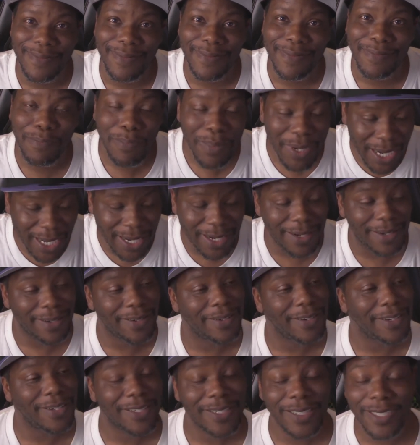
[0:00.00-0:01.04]
But
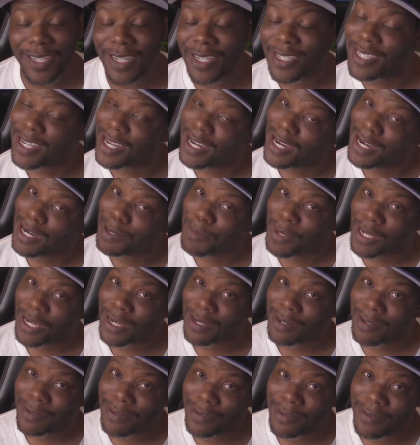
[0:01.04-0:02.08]
there's still time now.